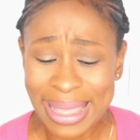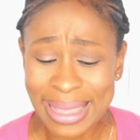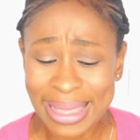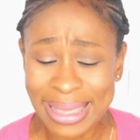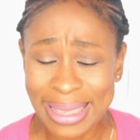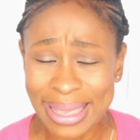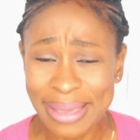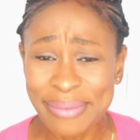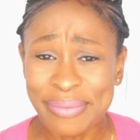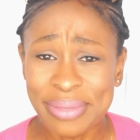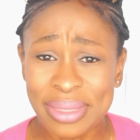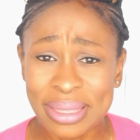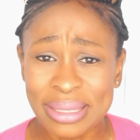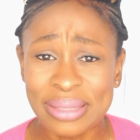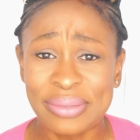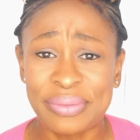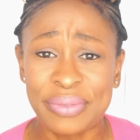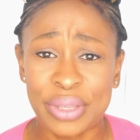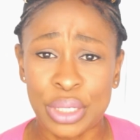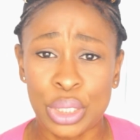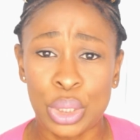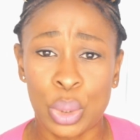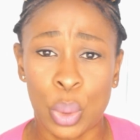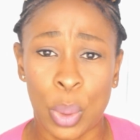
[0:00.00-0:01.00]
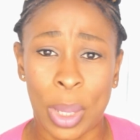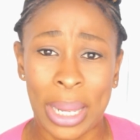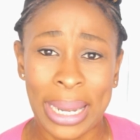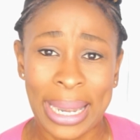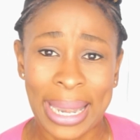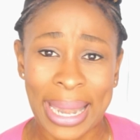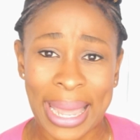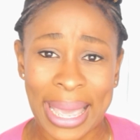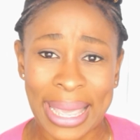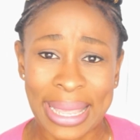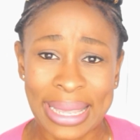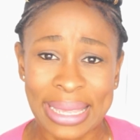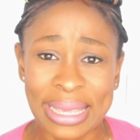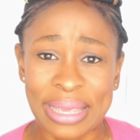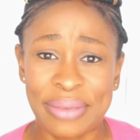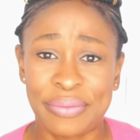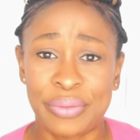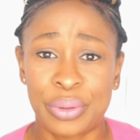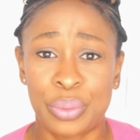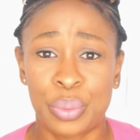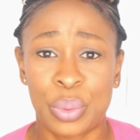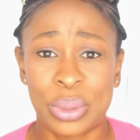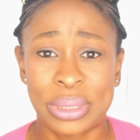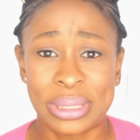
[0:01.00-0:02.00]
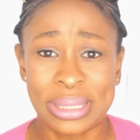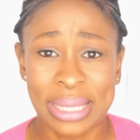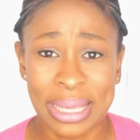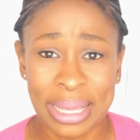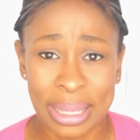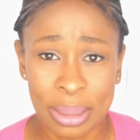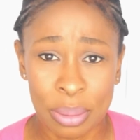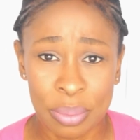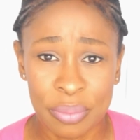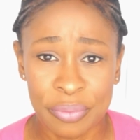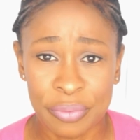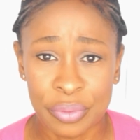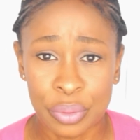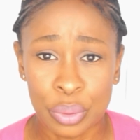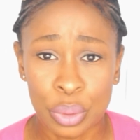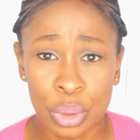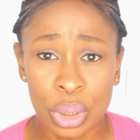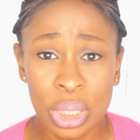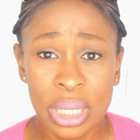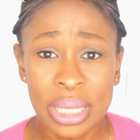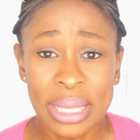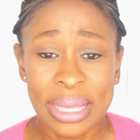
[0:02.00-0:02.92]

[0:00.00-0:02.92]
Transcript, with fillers: give this video a like if it was helpful